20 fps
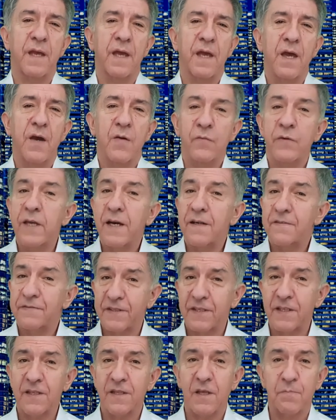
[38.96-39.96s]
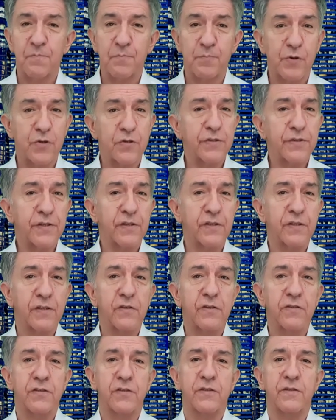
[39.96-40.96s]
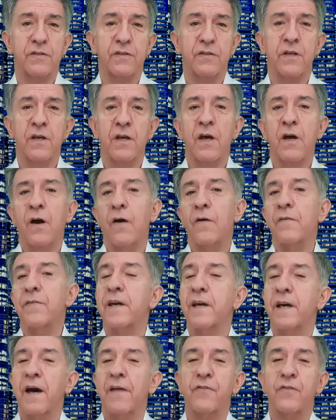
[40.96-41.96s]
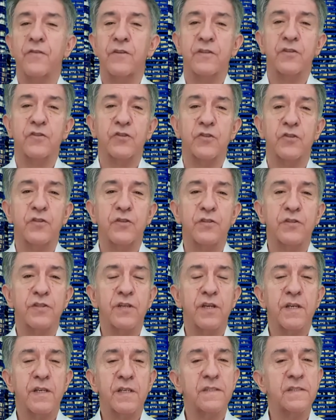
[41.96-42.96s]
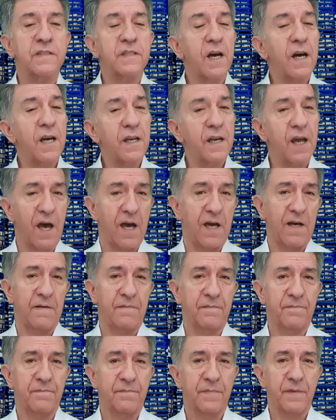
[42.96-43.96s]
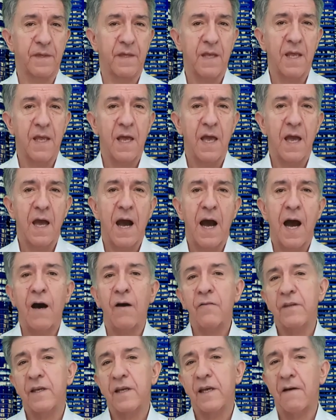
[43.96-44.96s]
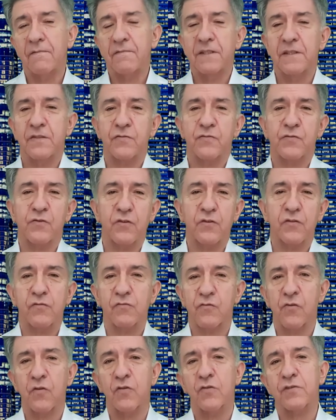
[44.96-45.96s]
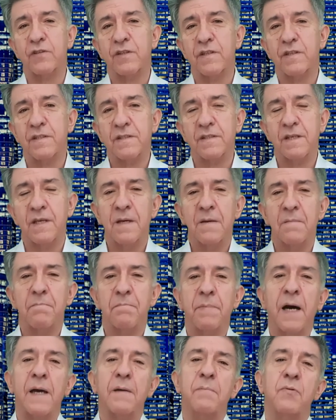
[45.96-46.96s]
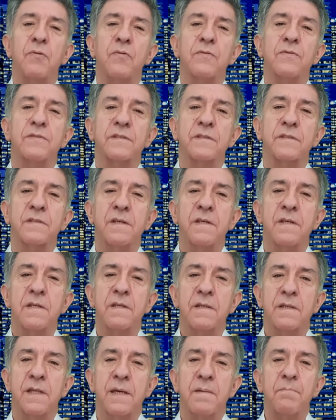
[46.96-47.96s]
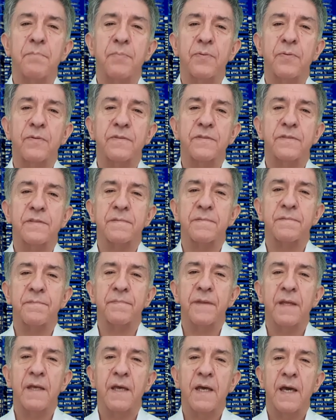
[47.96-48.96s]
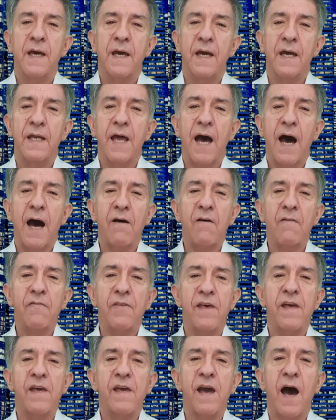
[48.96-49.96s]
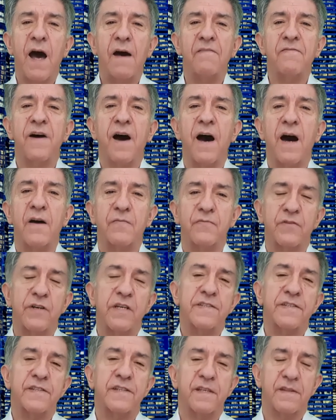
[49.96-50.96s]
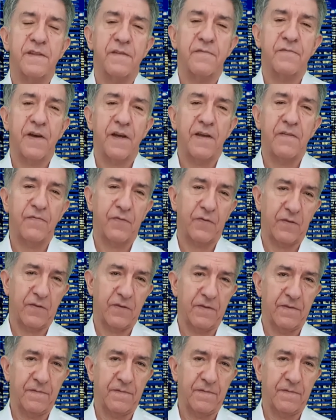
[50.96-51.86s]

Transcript: We have seen the persecution of the Catholic Church in China, how they have destroyed crosses, Bibles, temples, and how they have arrested the faithful.